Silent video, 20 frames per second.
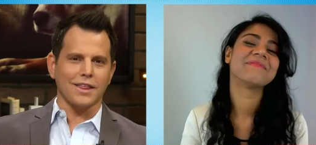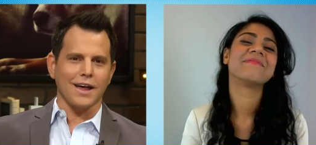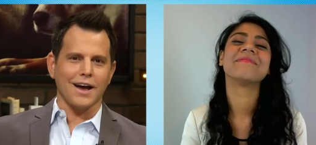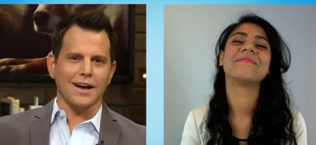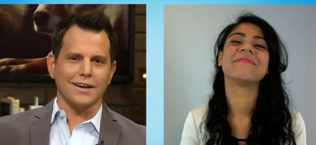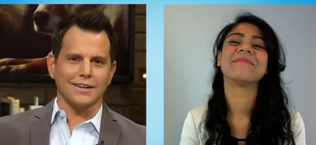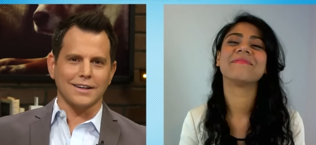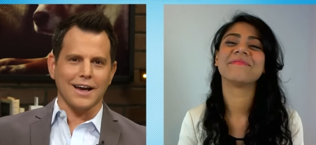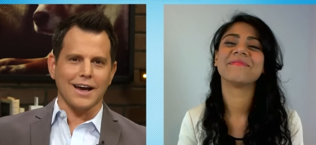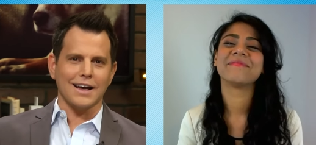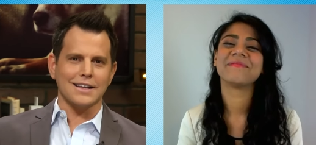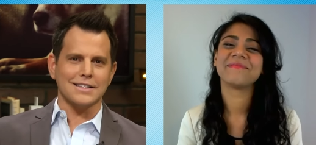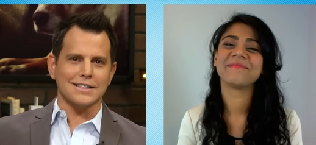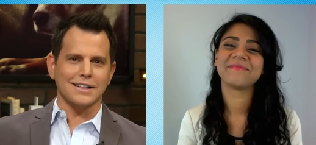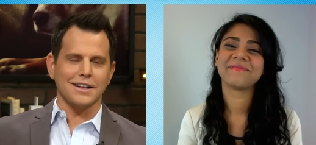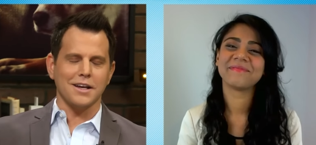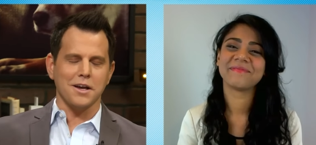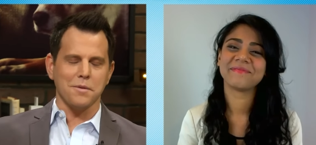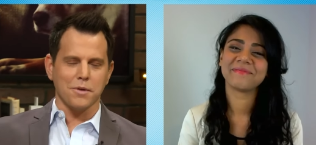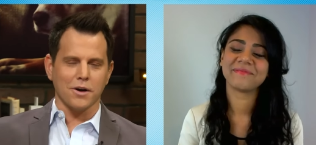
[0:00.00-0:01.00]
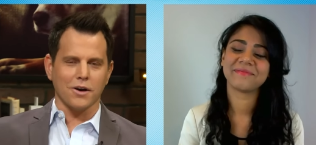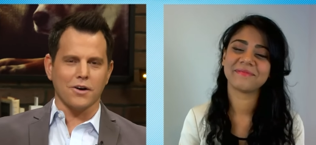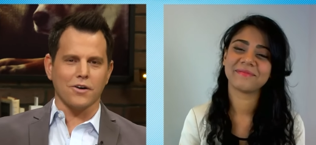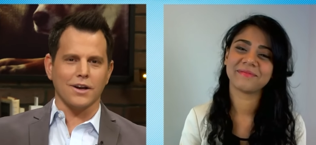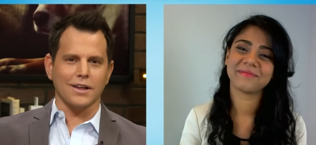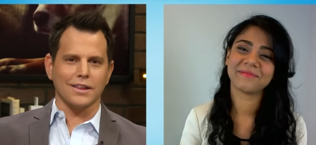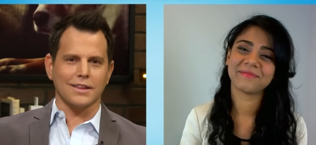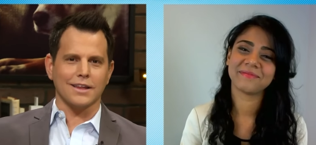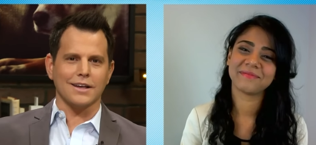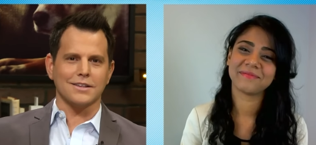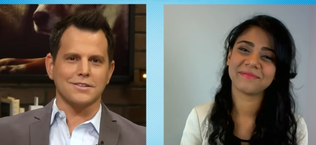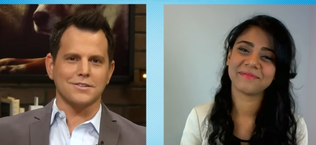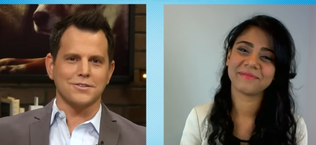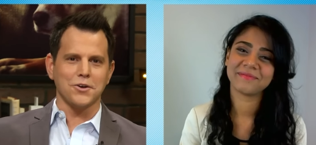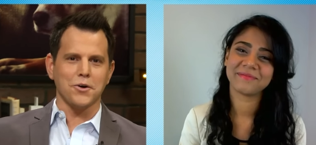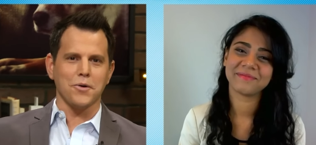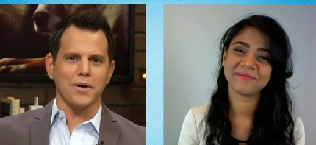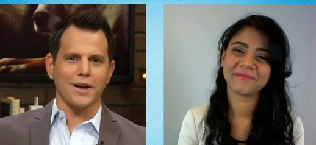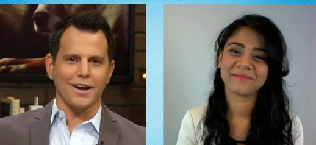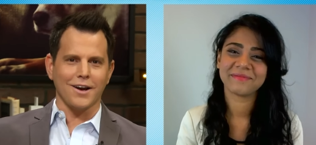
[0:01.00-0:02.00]
Speaker 1: that as an immigrant that's
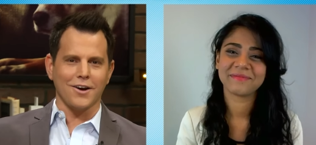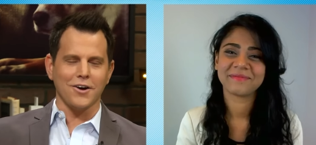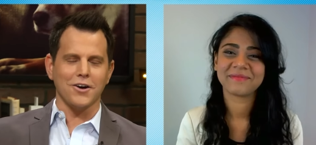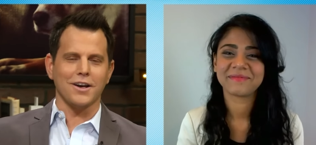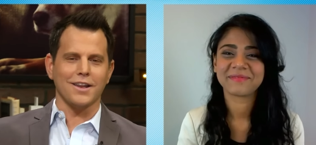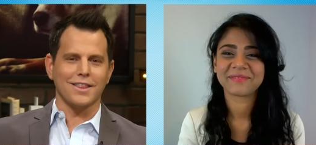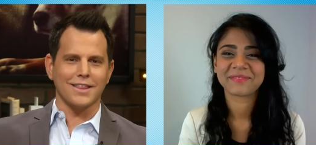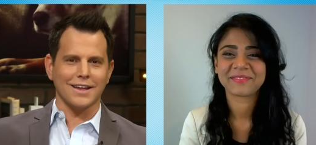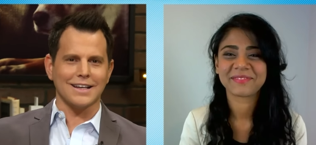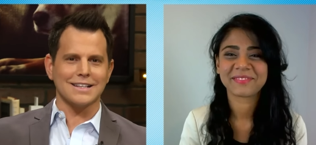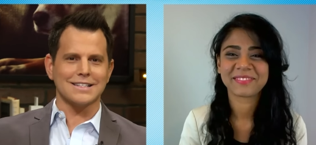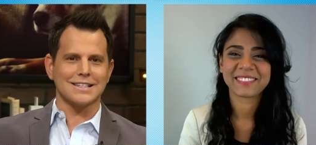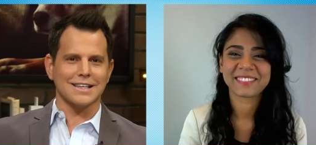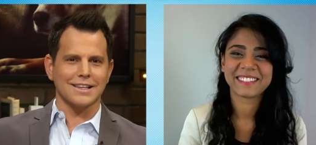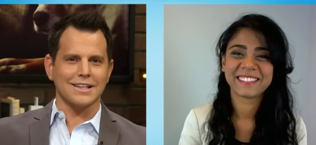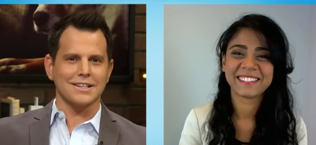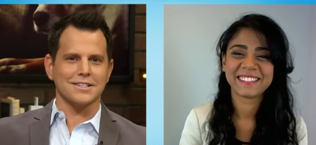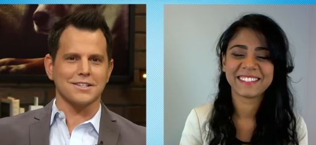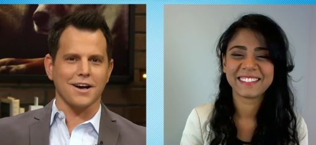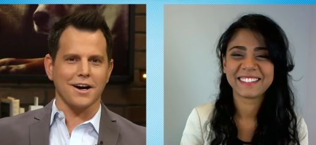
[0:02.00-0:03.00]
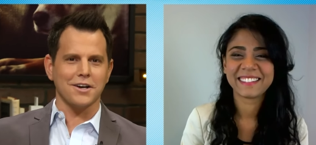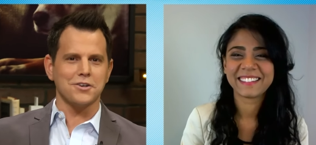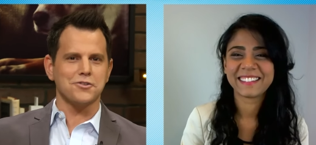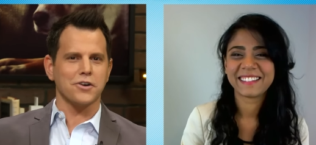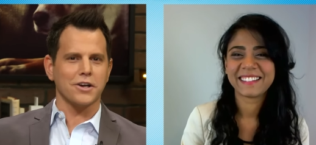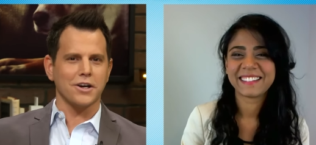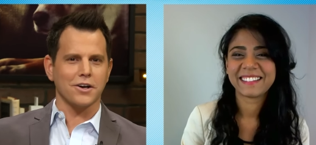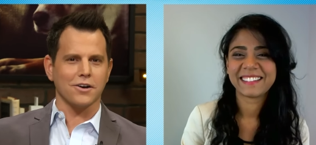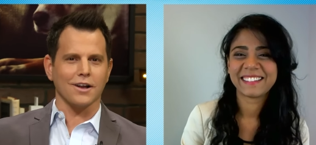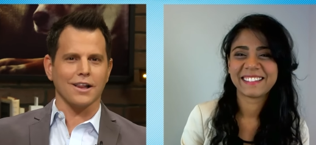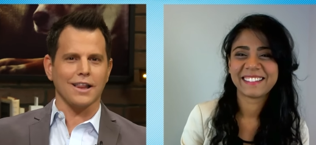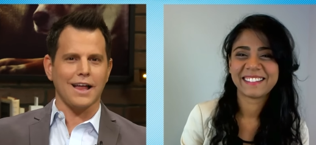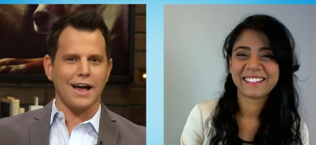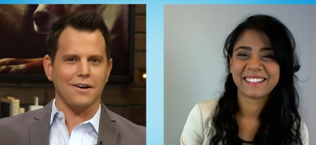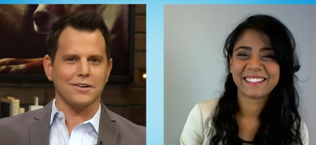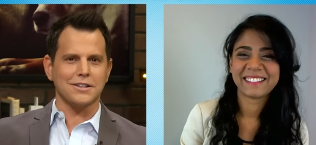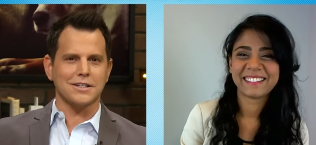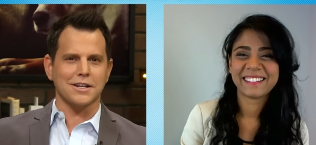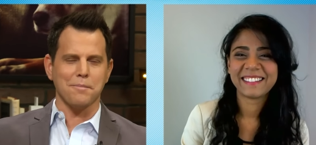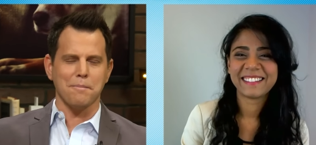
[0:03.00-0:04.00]
doing good things in this country, you're
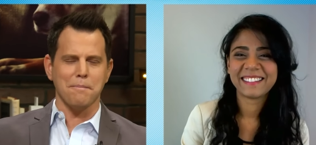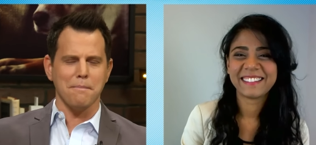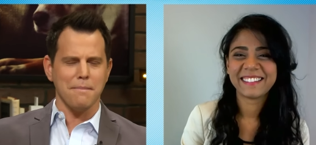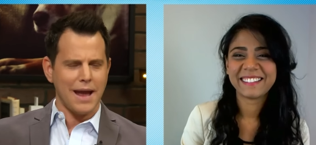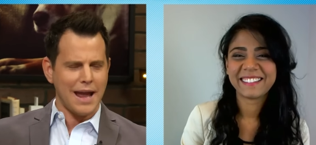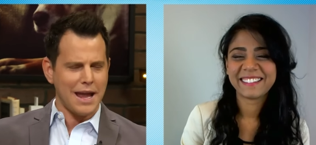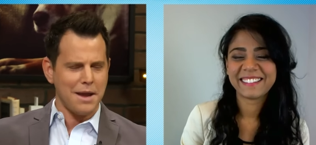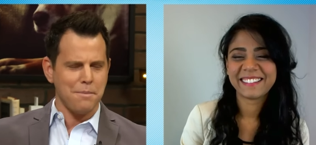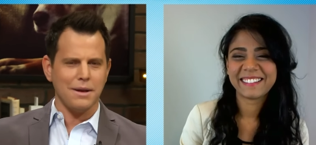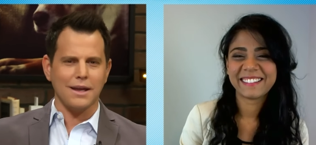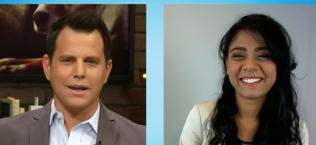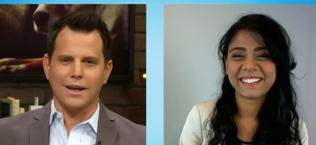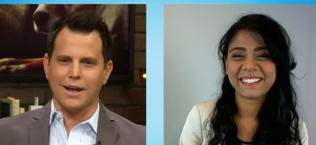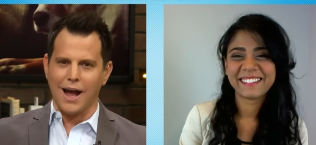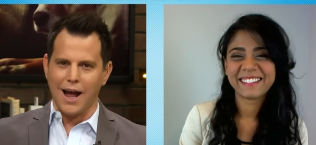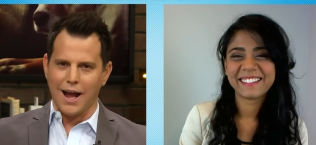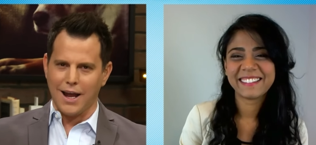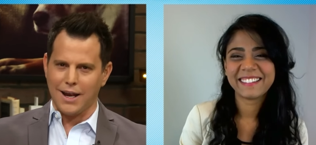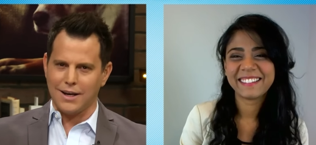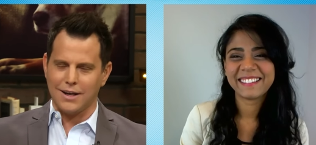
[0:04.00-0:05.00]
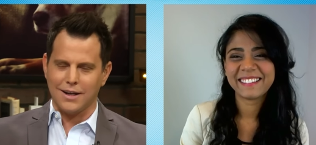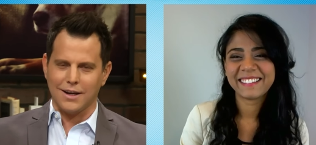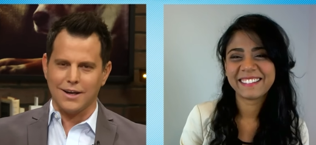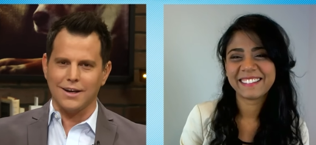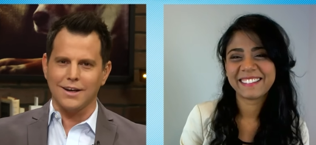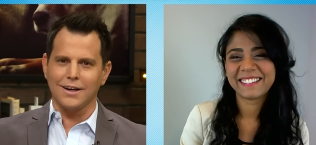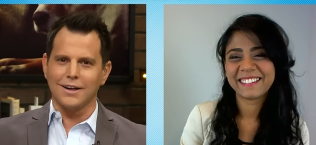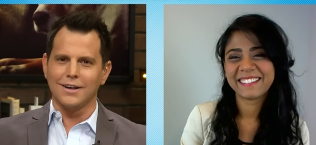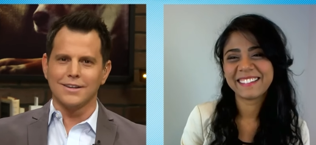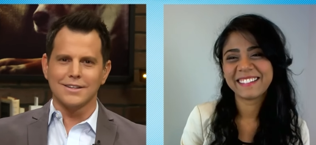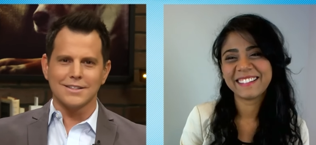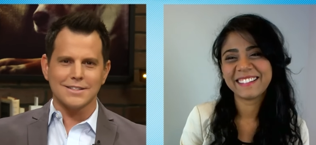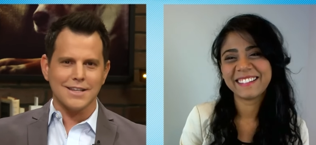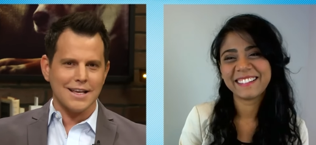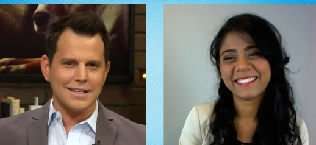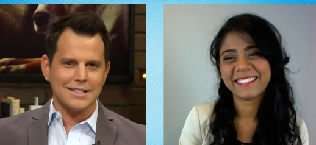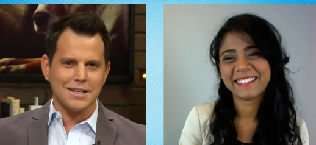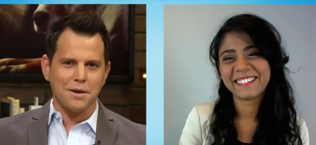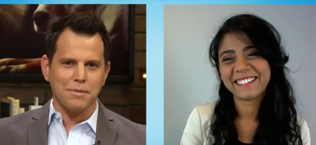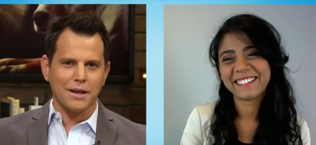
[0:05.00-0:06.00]
allowed to maybe kinda say
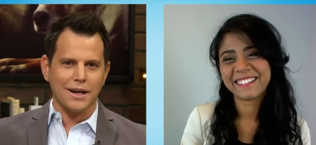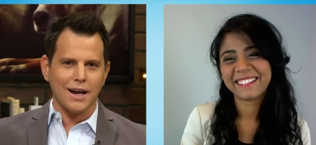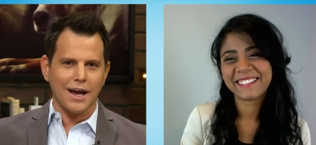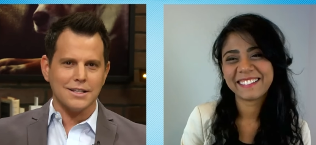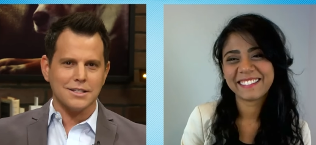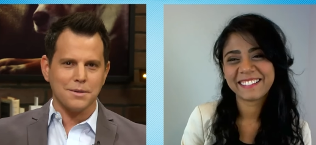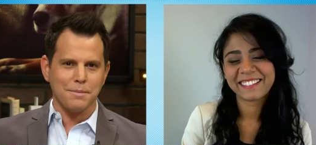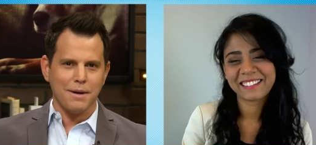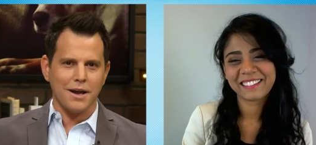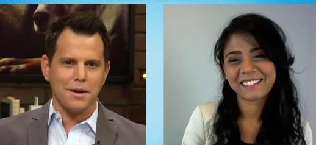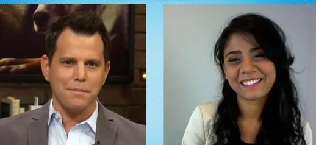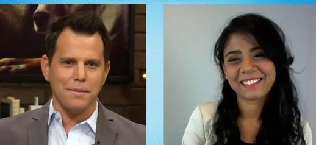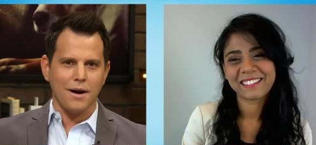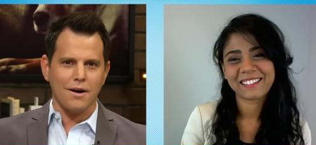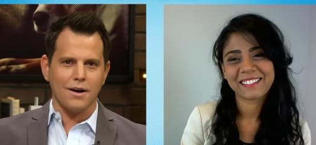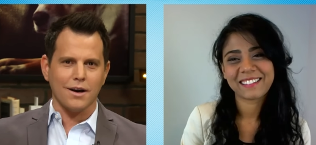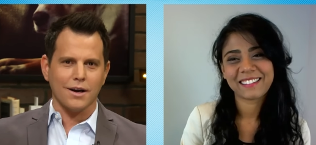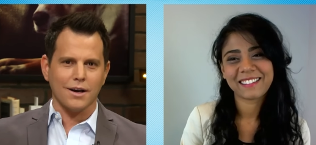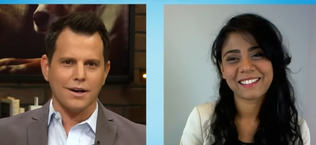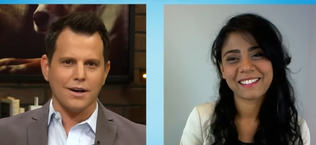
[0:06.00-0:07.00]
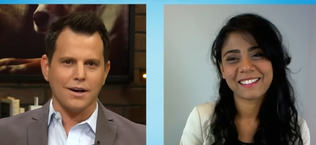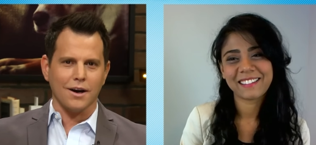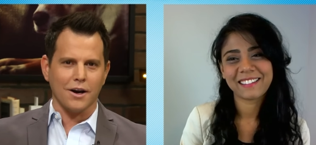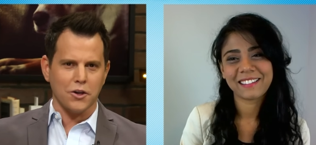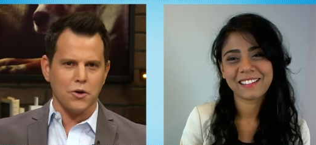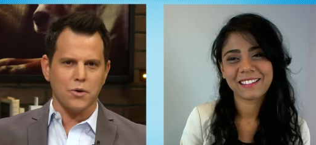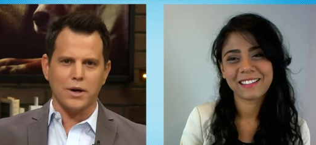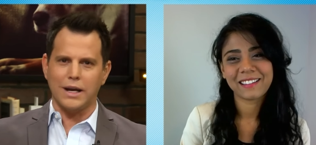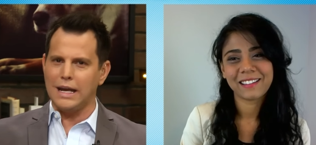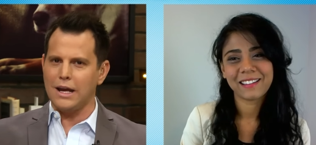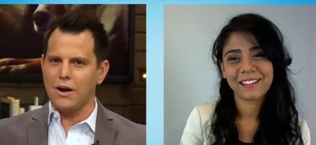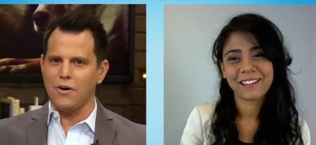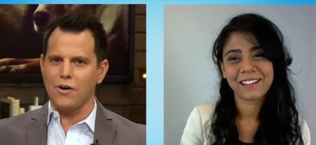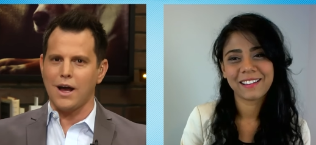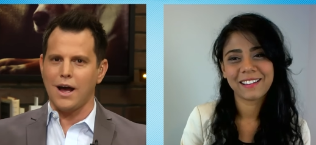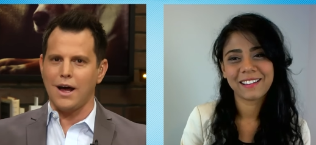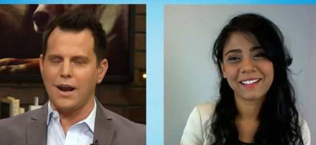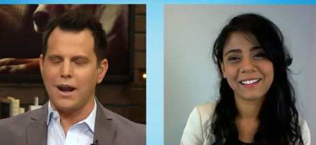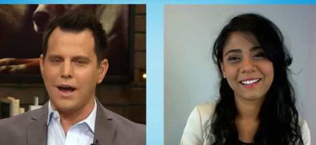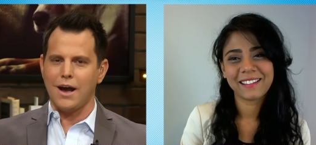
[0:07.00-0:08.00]
something nice about America. Are you a
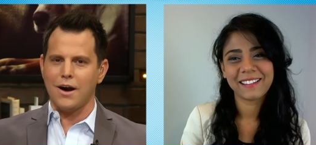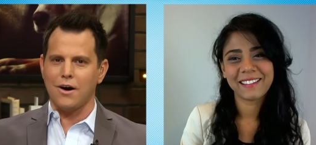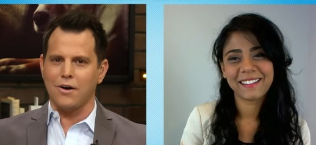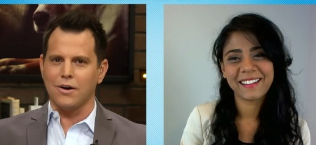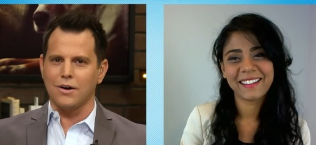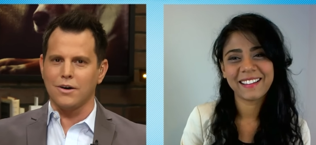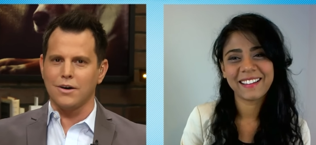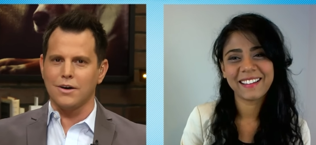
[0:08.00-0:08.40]
neocon now?